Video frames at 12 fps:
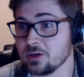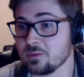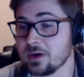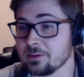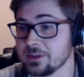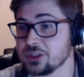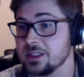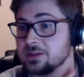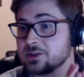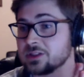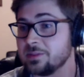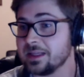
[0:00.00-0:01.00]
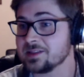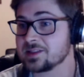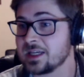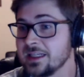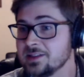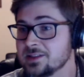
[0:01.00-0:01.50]
where we share some
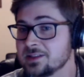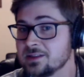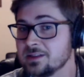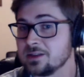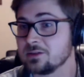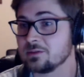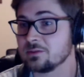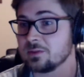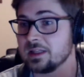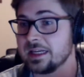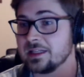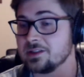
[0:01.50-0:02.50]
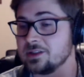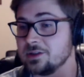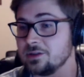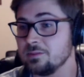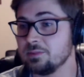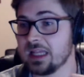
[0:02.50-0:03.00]
insights related
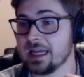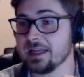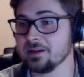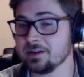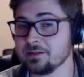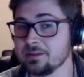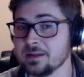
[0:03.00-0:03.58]
to blank.